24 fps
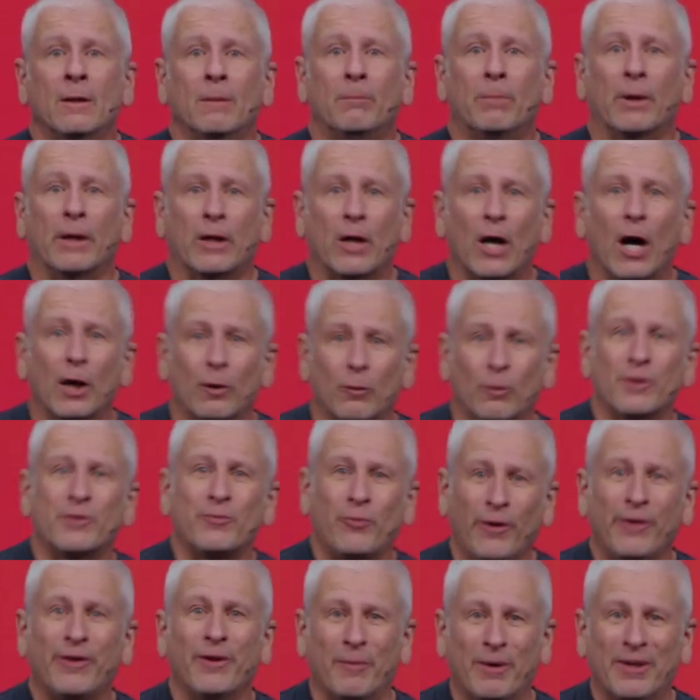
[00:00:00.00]
But God was
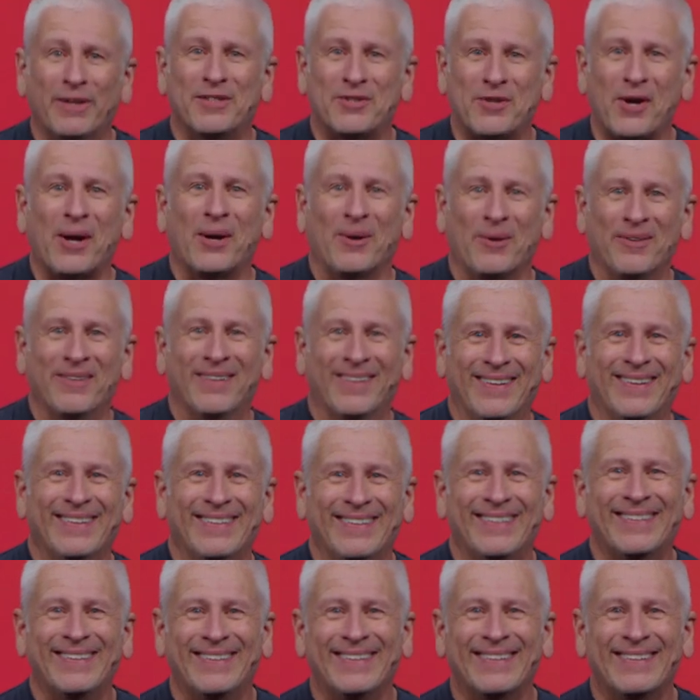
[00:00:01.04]
with him in the jail.
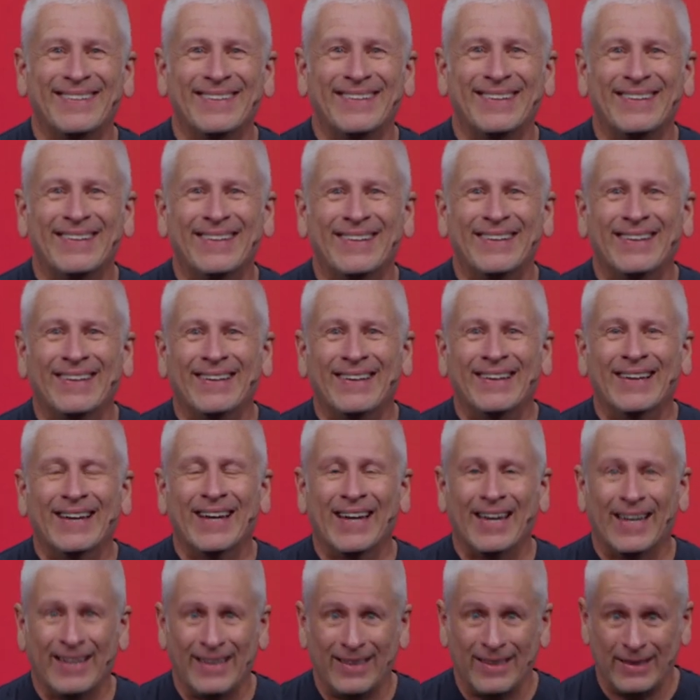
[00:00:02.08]

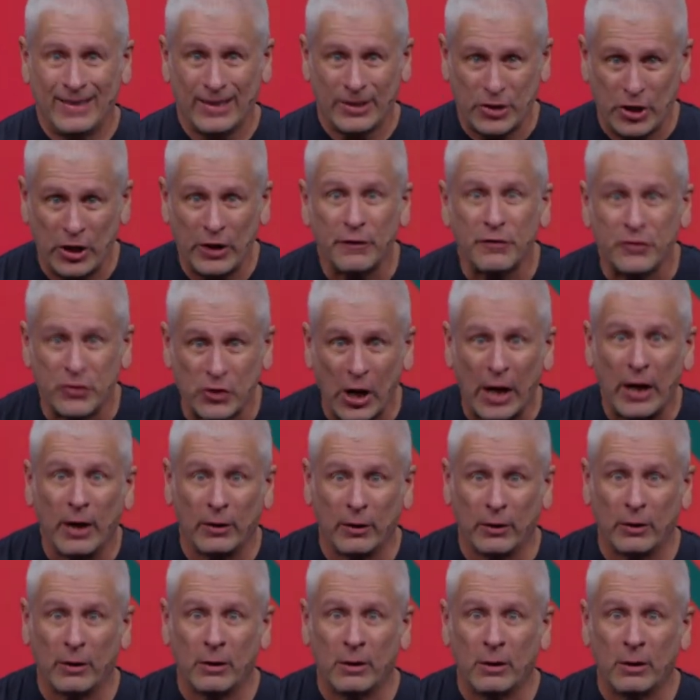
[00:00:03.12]
And the chief
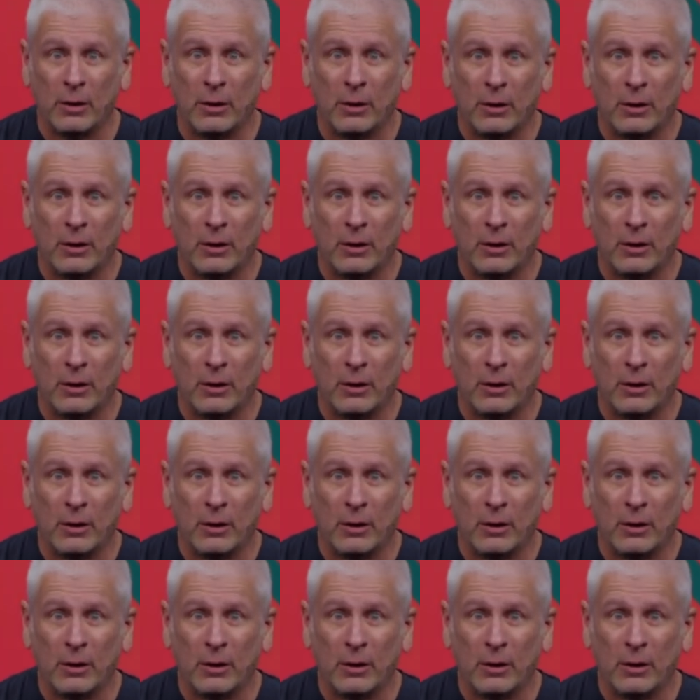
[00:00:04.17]
jailer